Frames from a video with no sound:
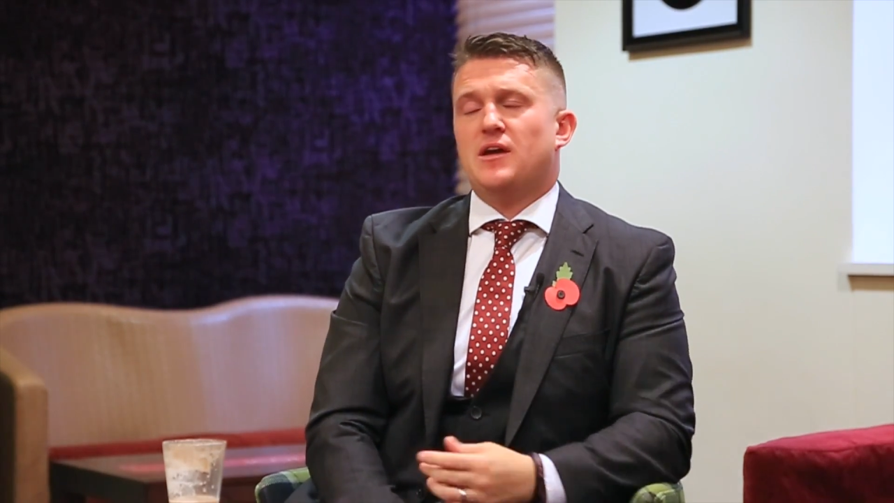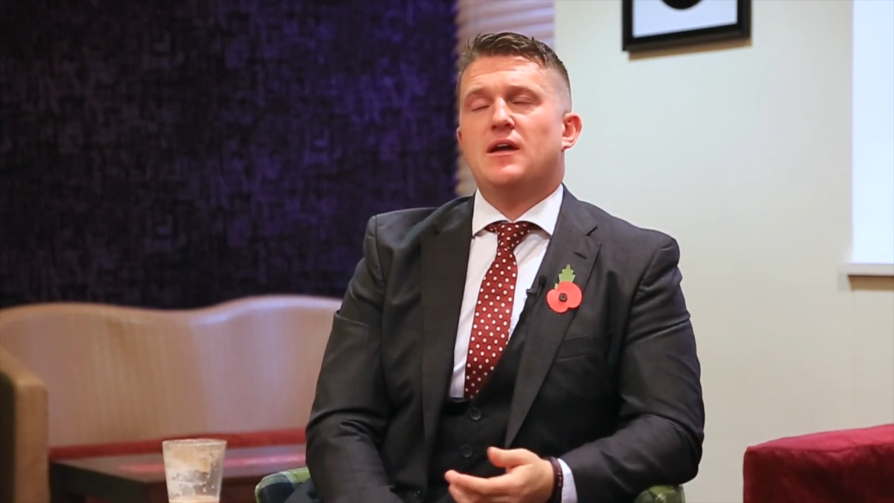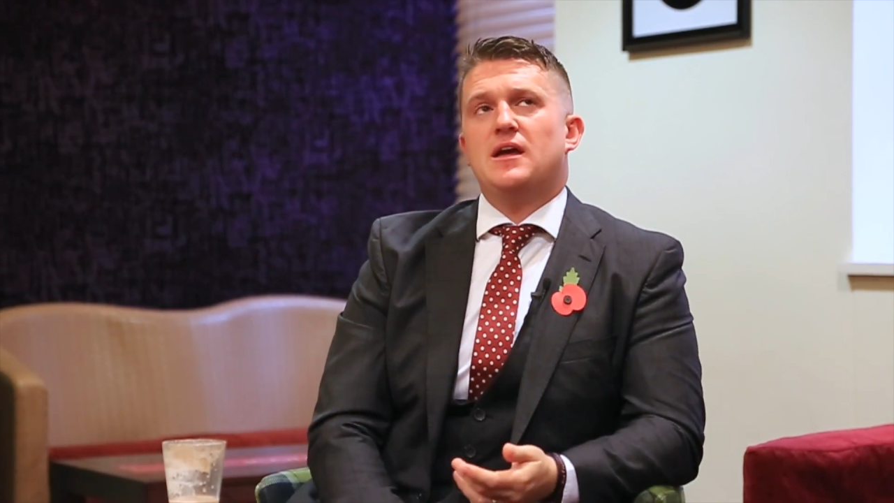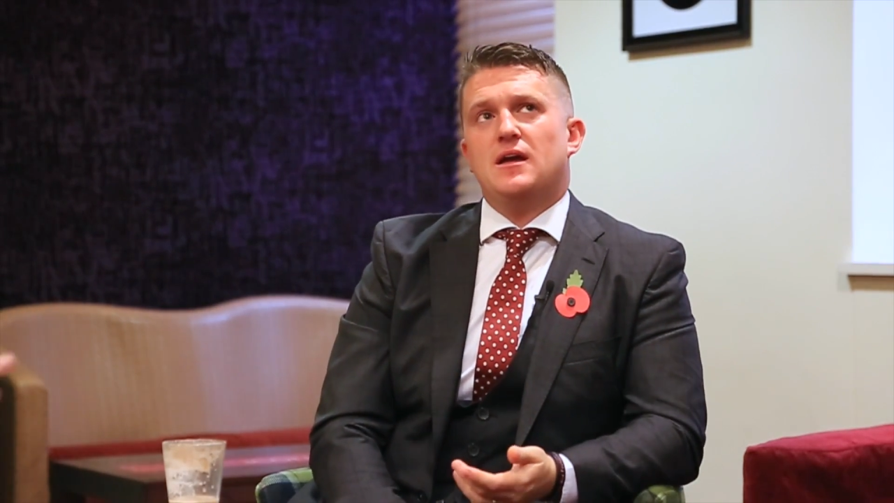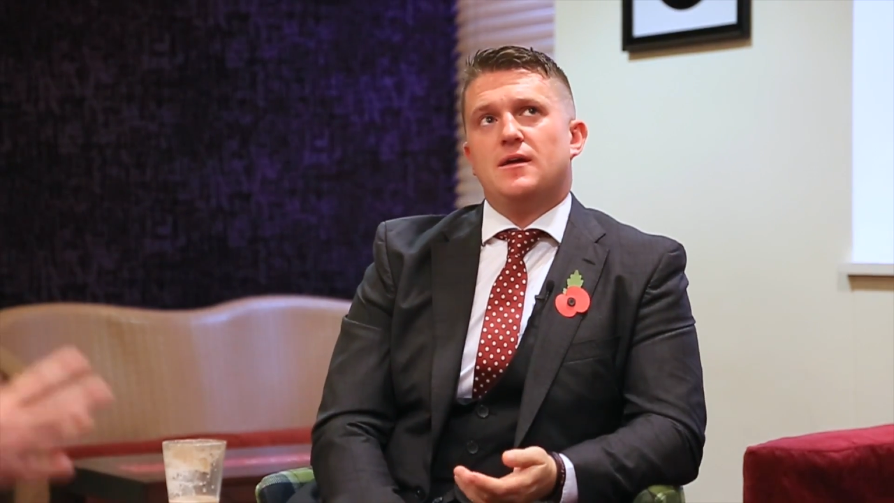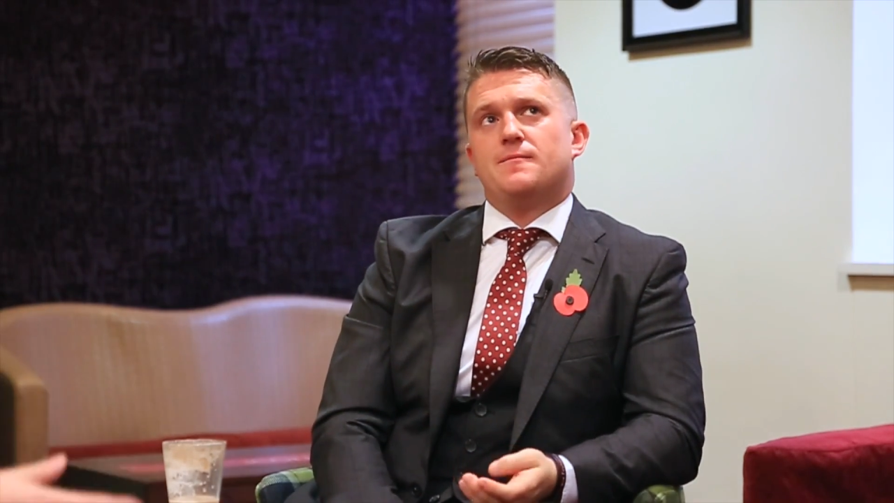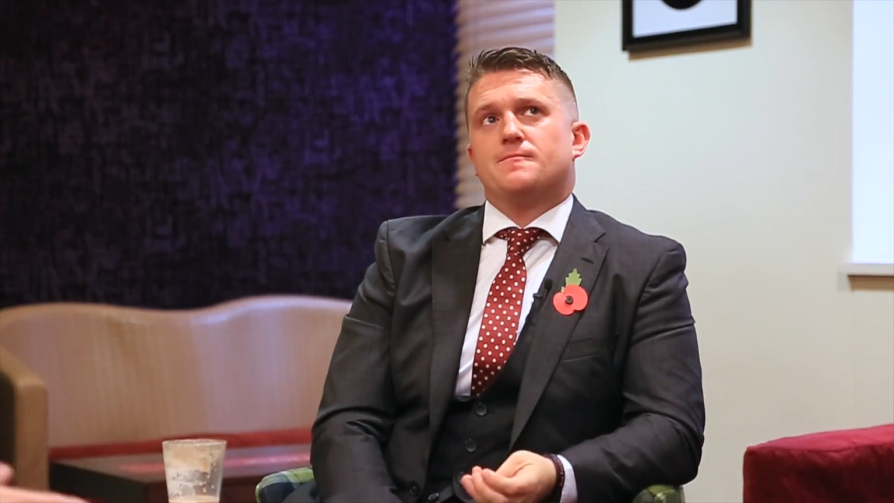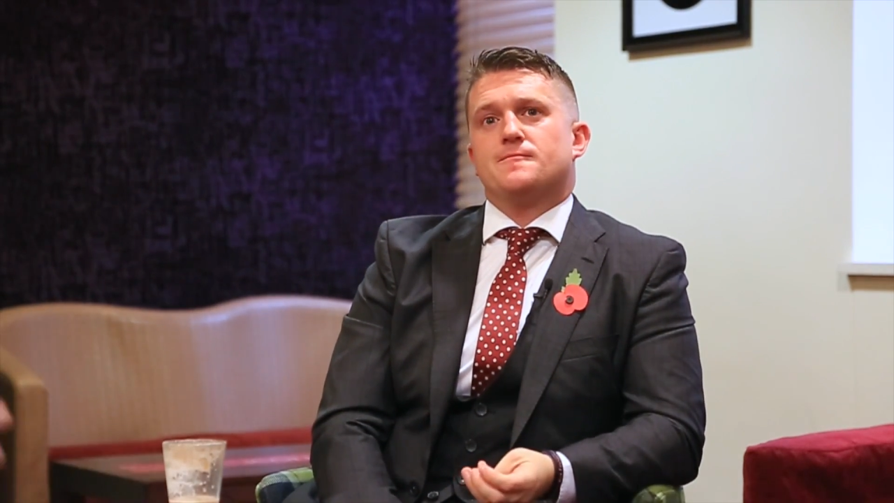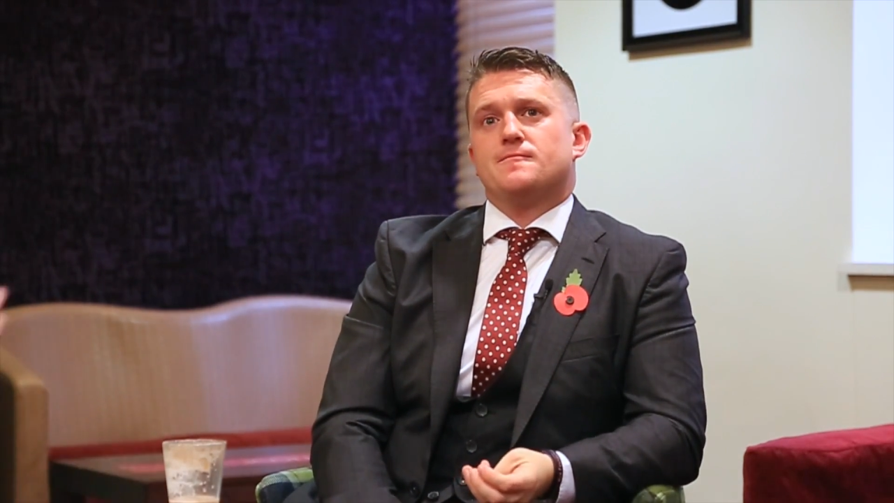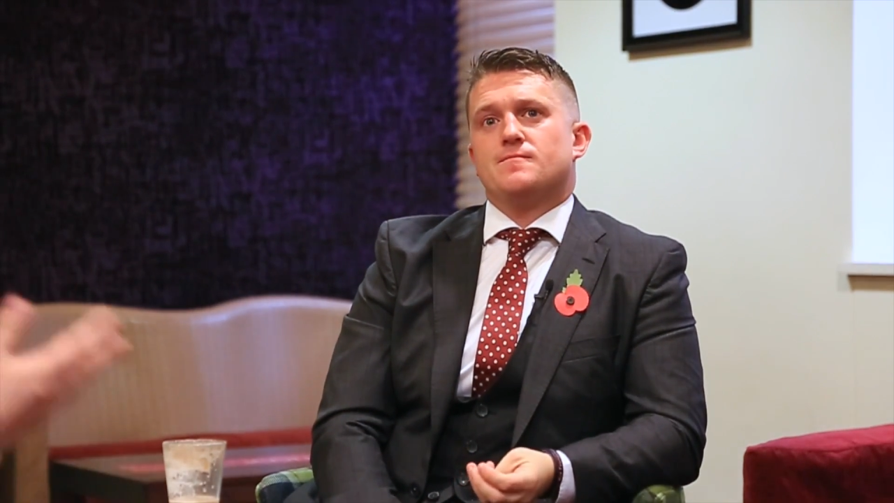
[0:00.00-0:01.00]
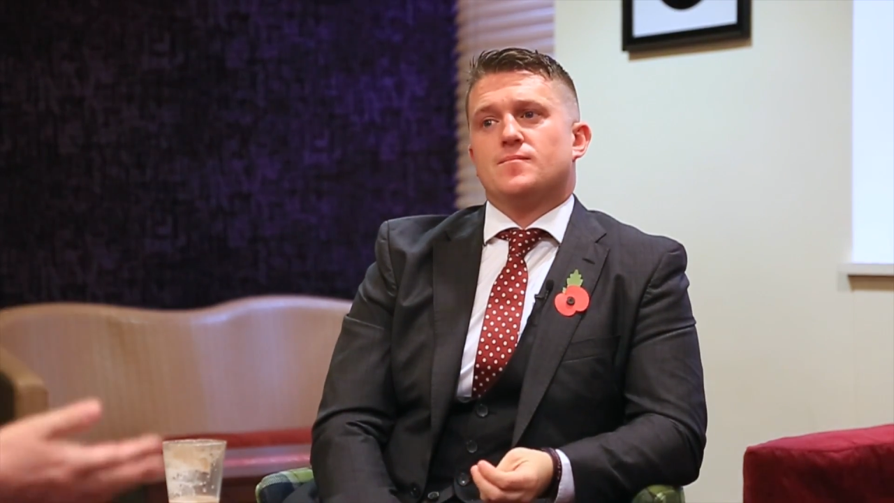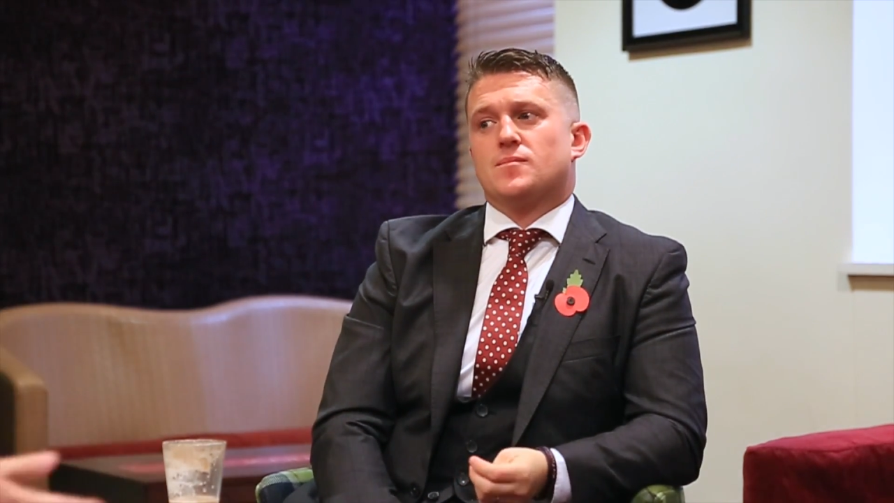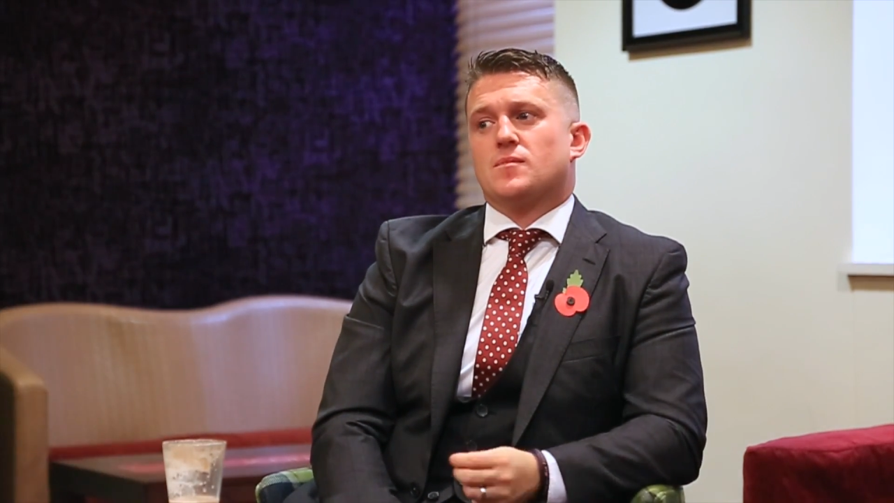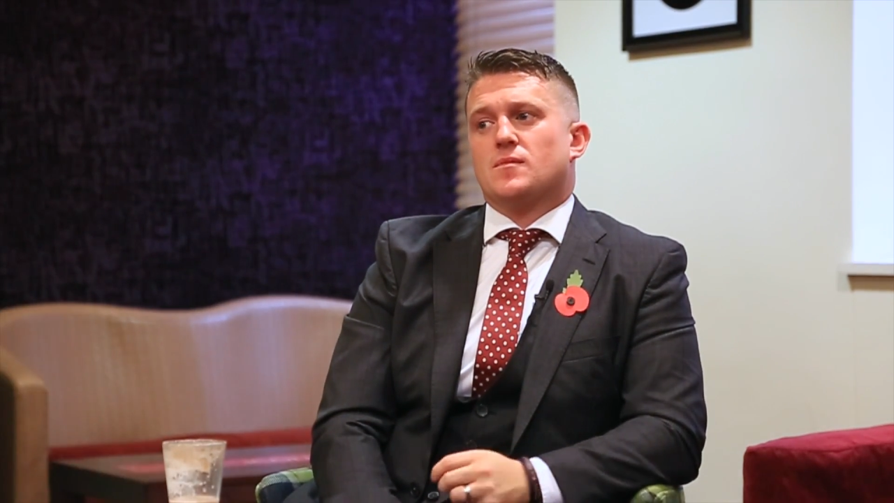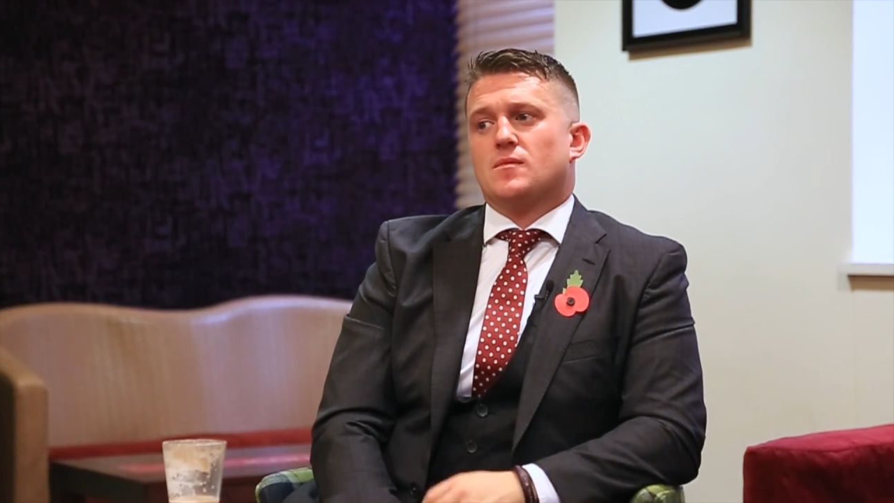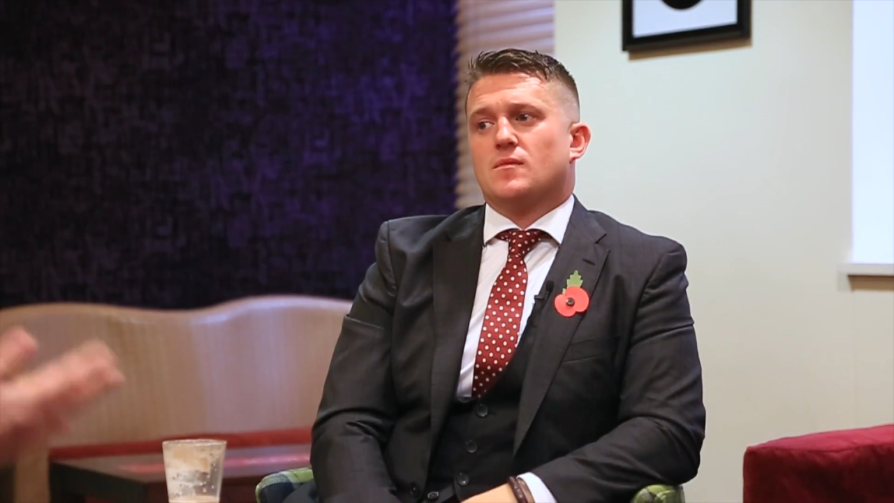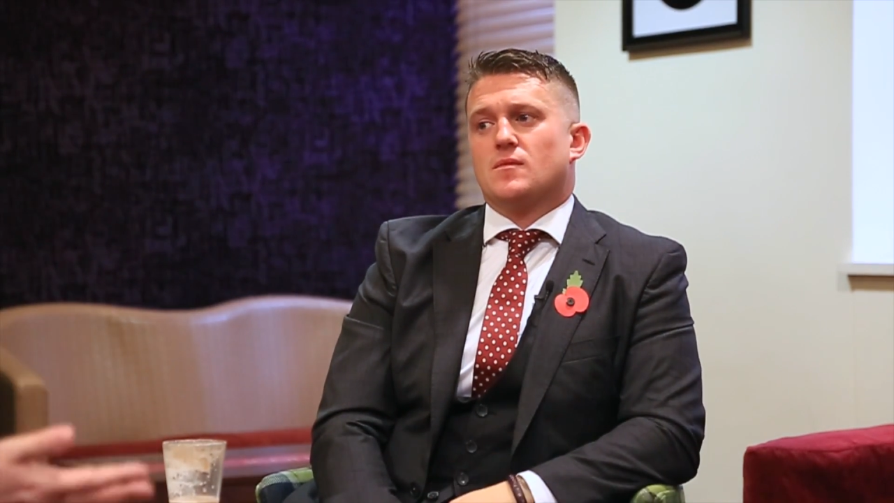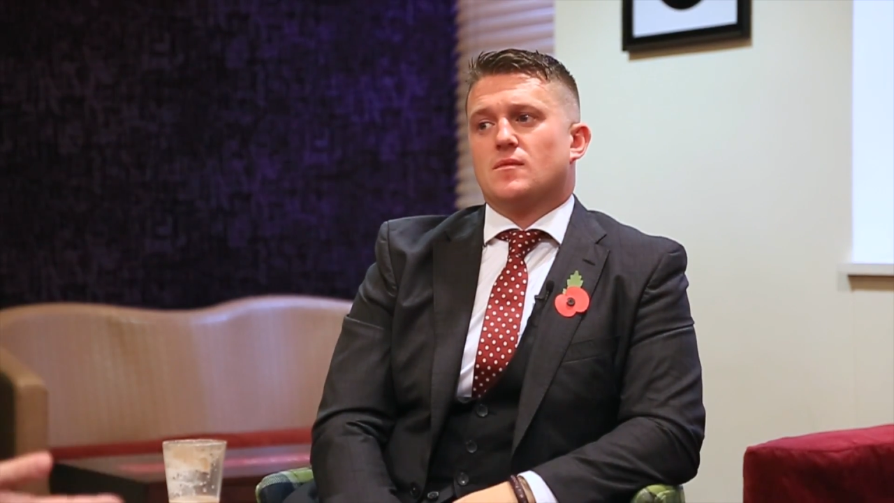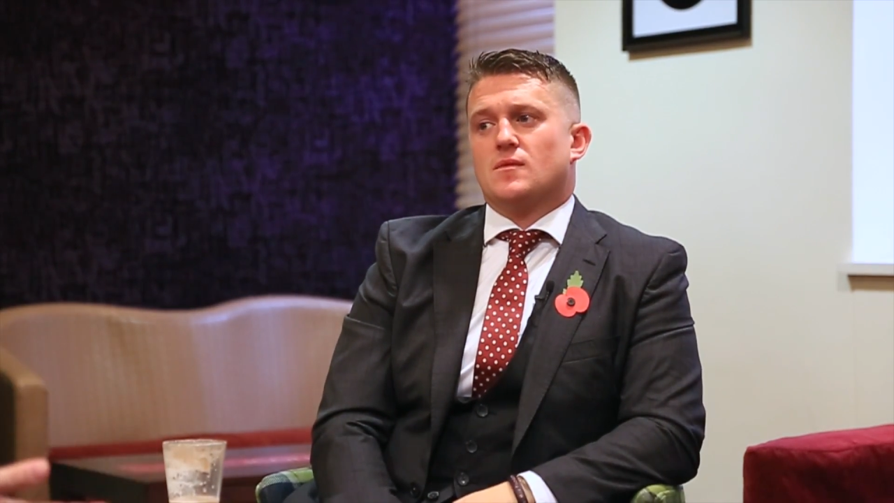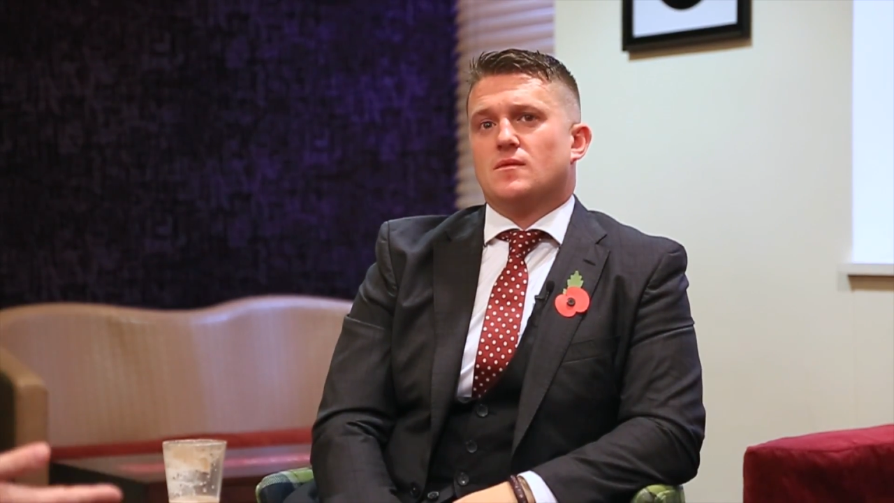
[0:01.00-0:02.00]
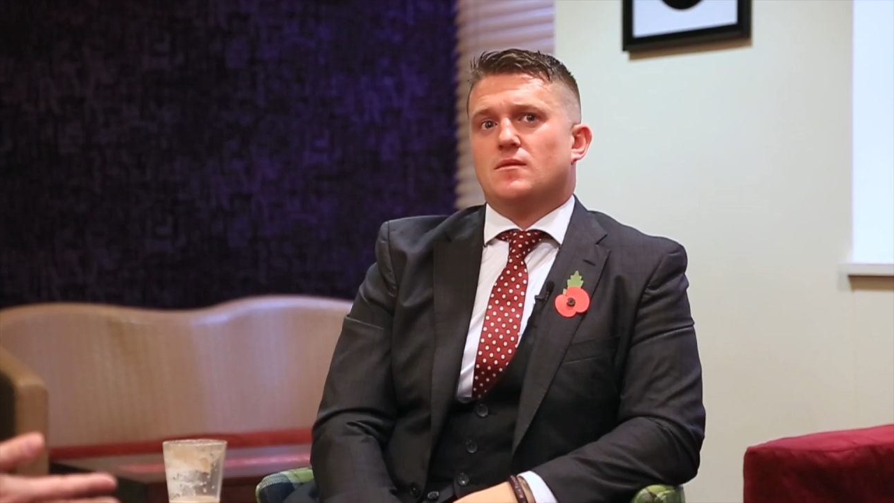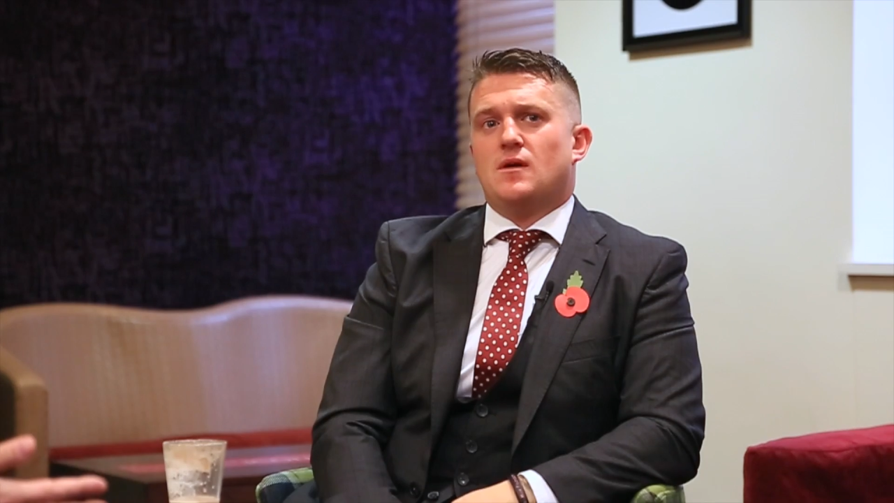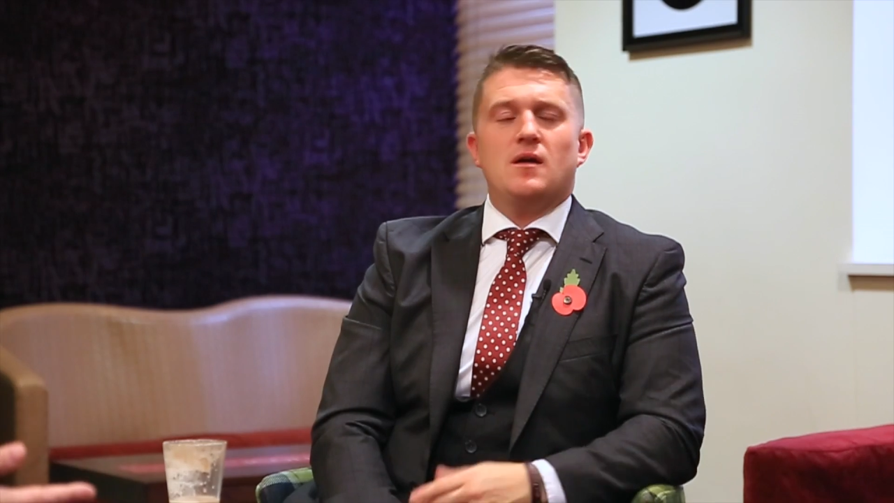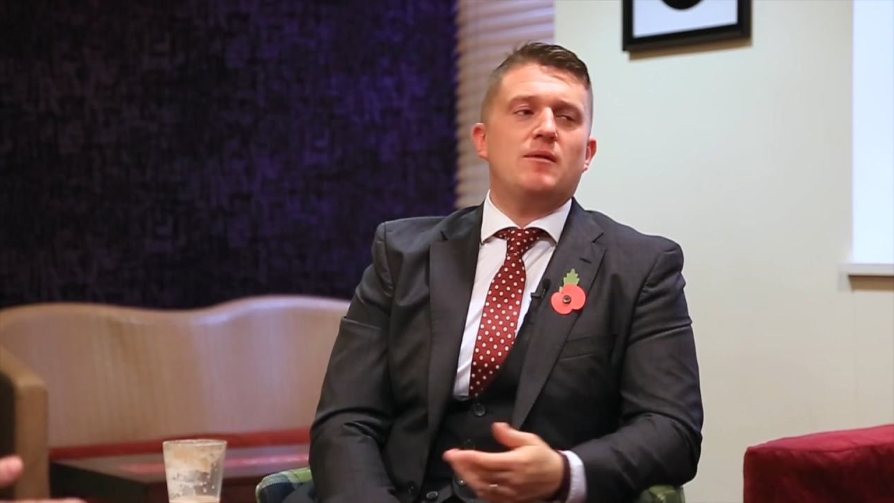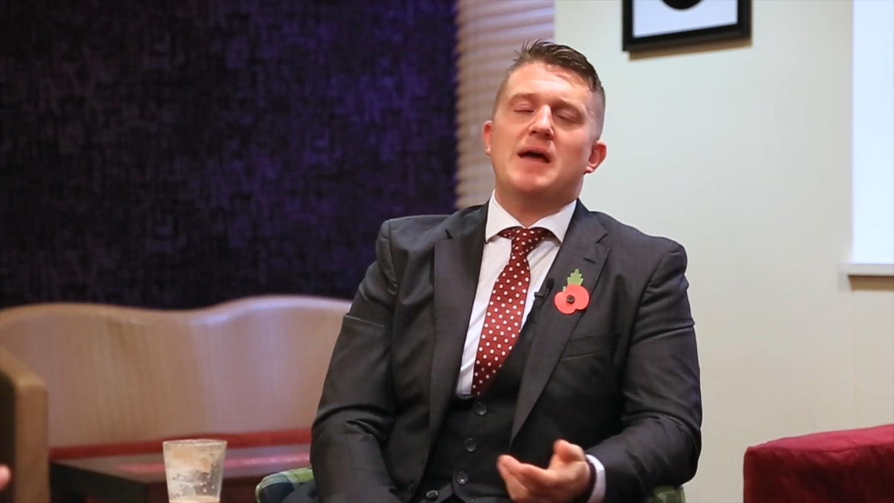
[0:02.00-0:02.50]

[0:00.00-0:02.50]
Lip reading: day we're going to wake up and we're all going to be fighting each other?